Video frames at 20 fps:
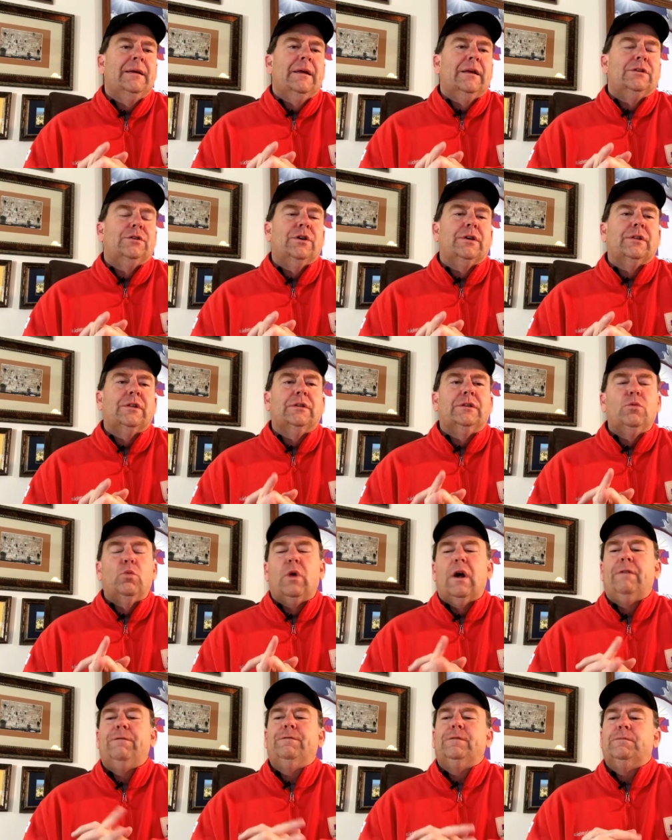During the
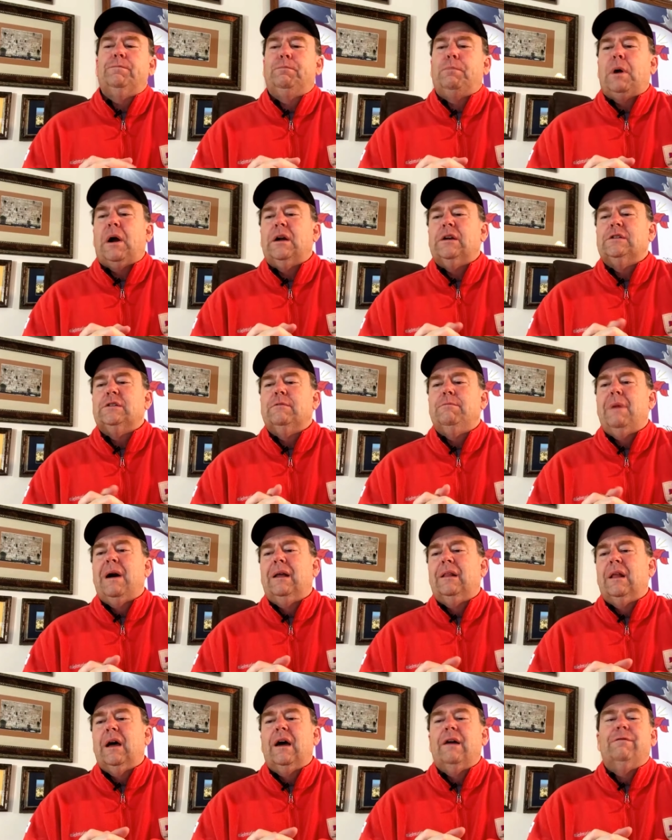rough parts of my
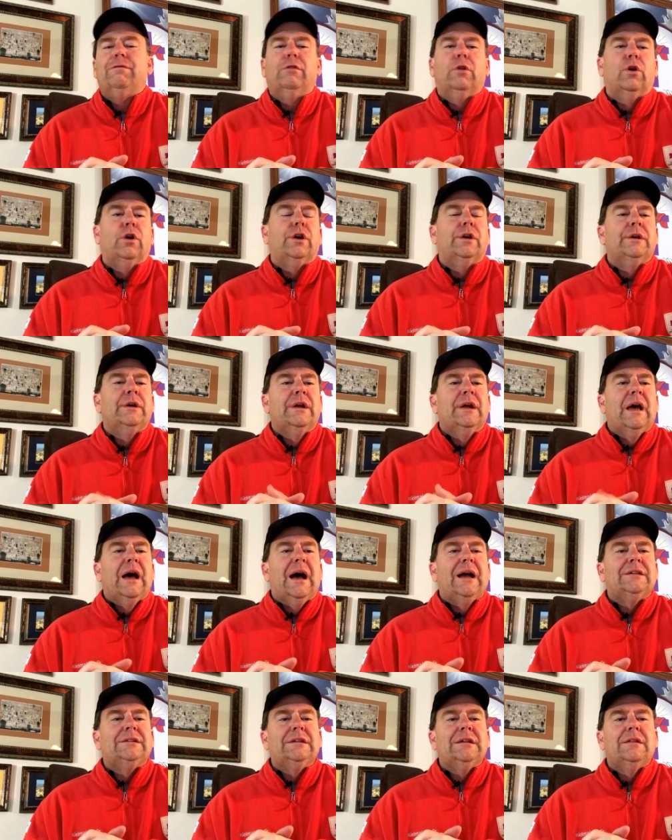life, Lord,
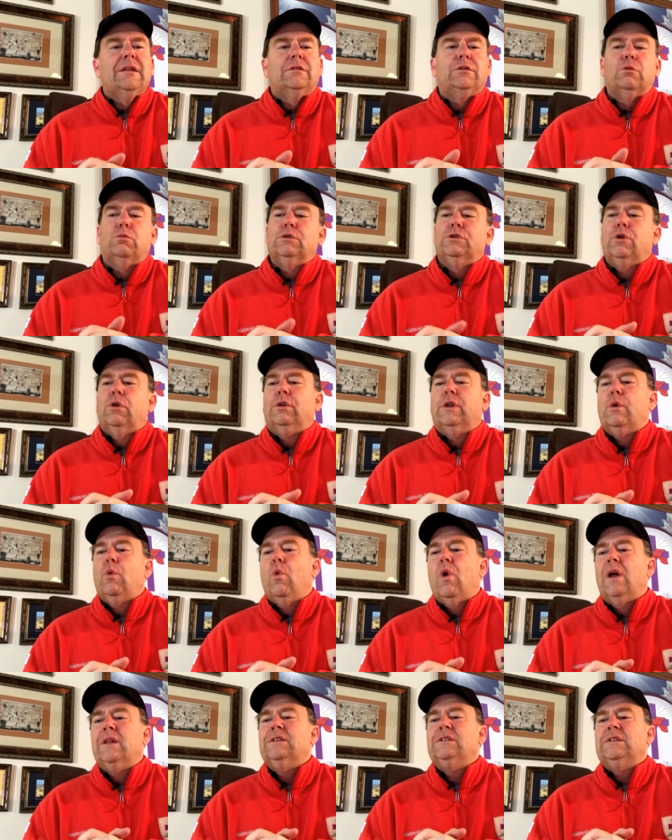I see that there was only
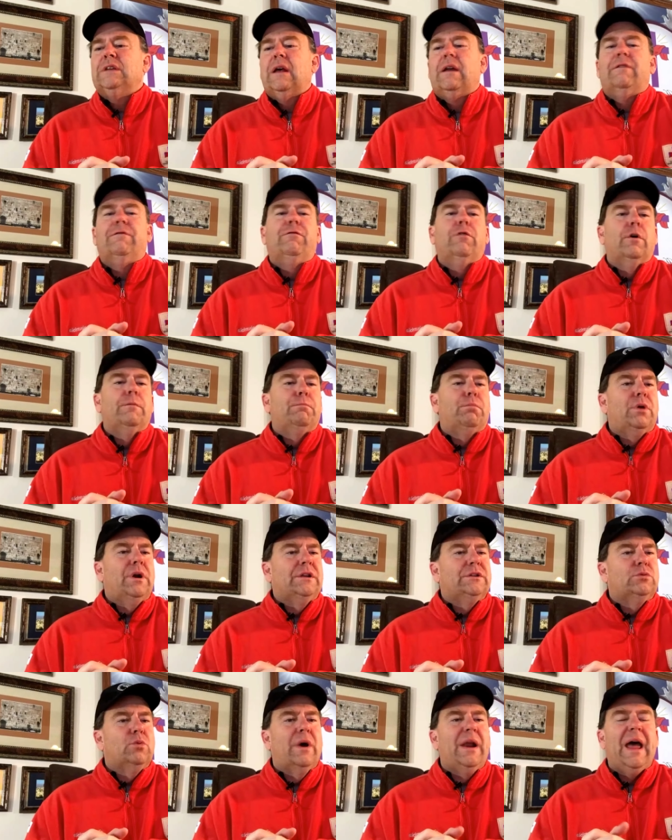one set of
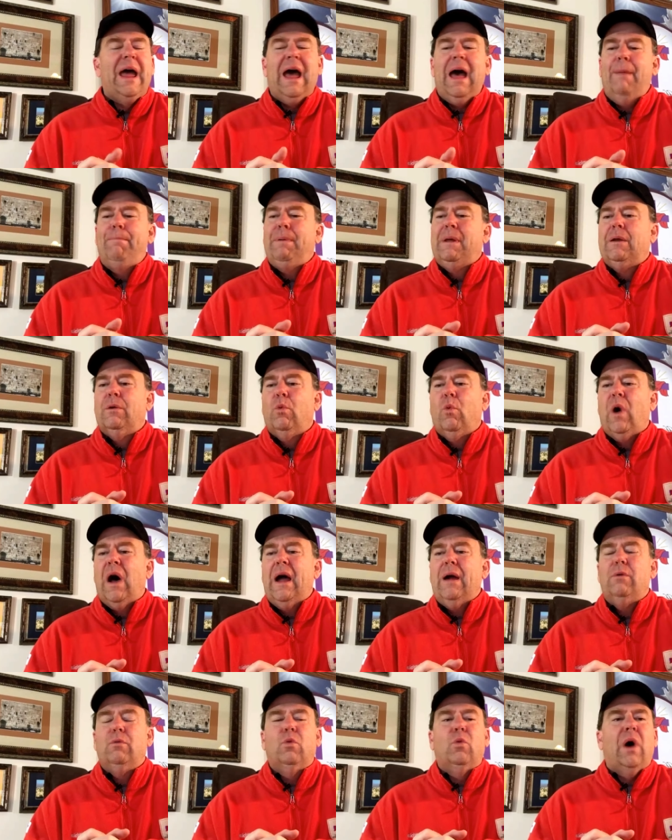footprints. What happened?
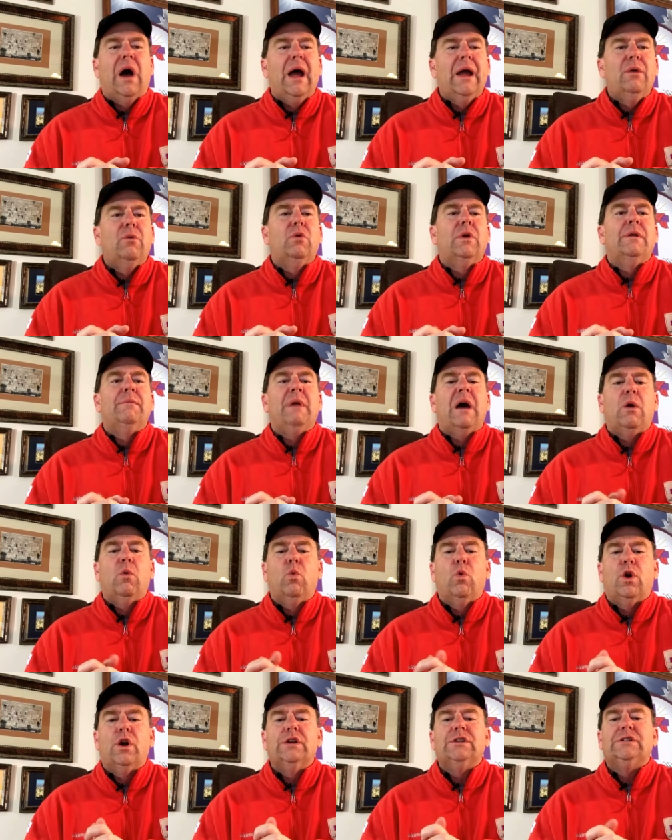Why, why when my
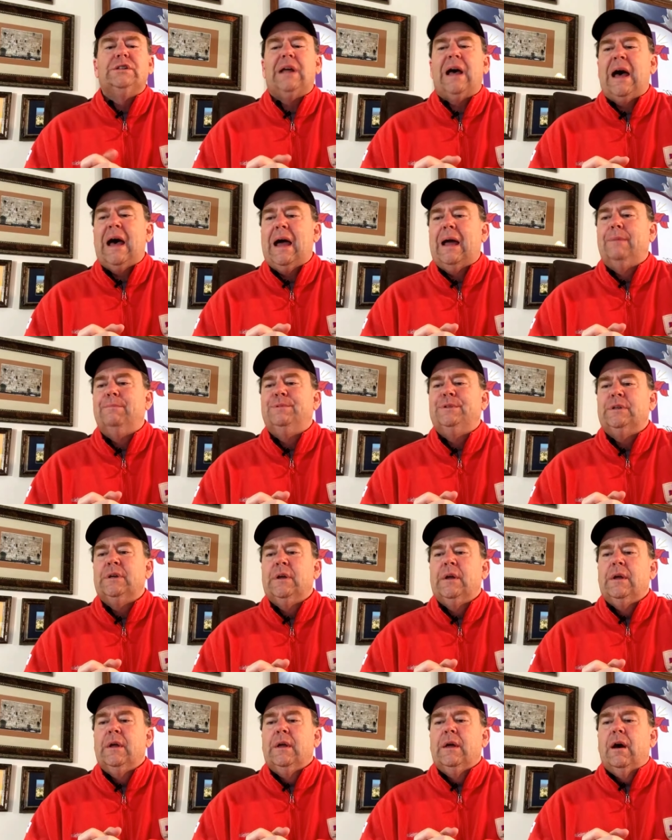worst times
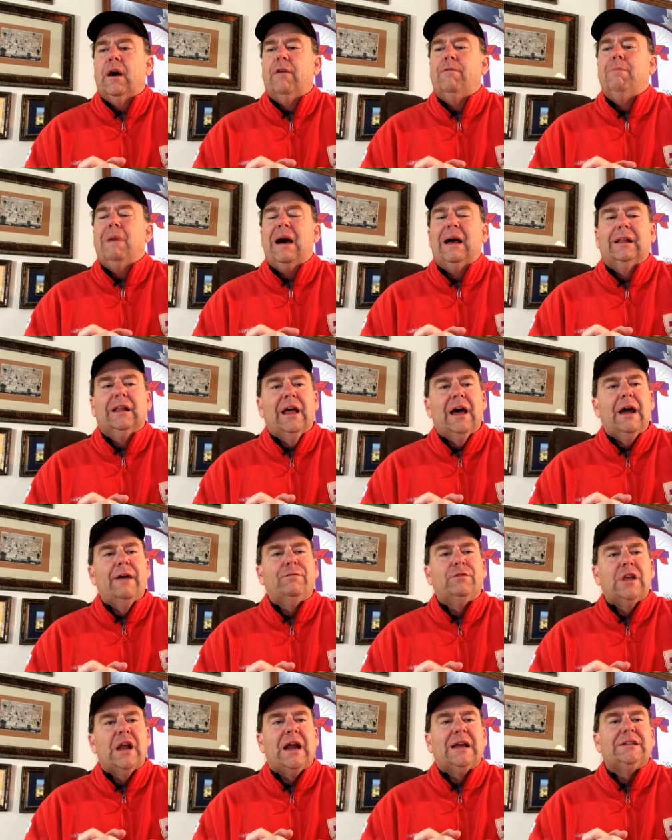of my
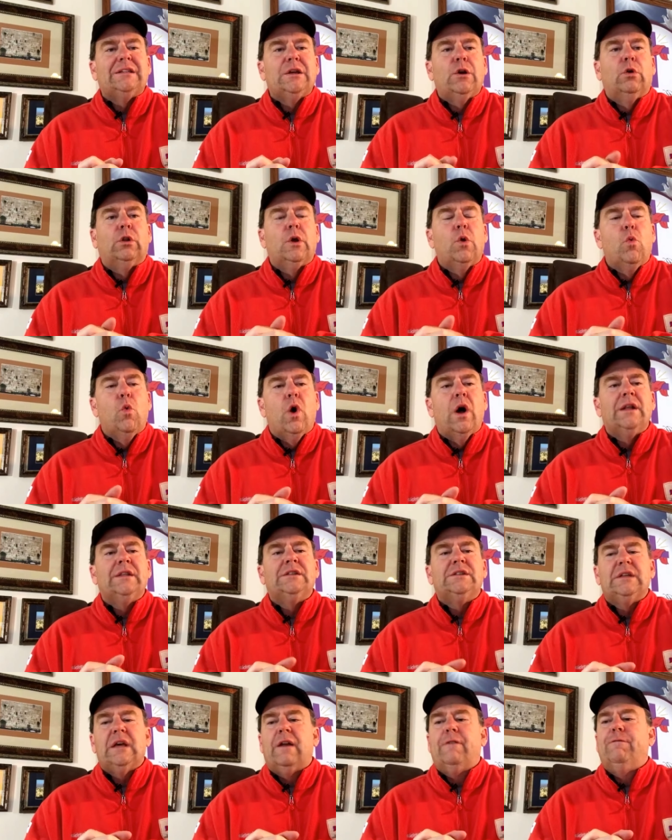life, did I see only one
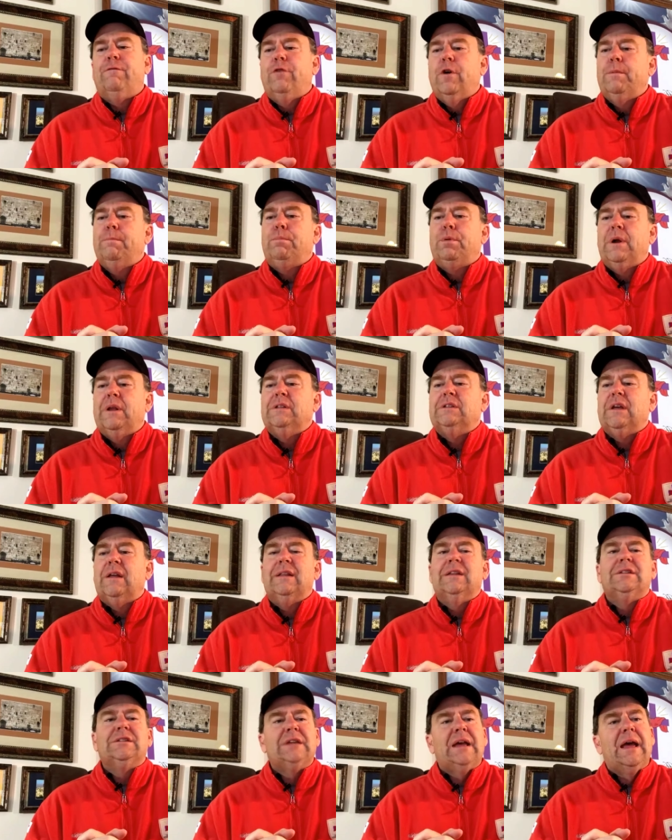set of footprints on
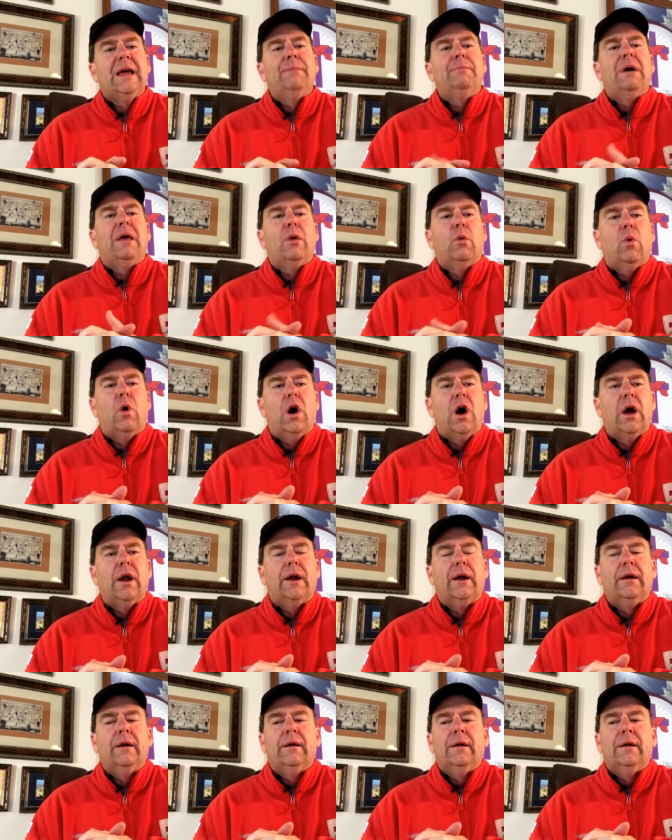the sand by the water?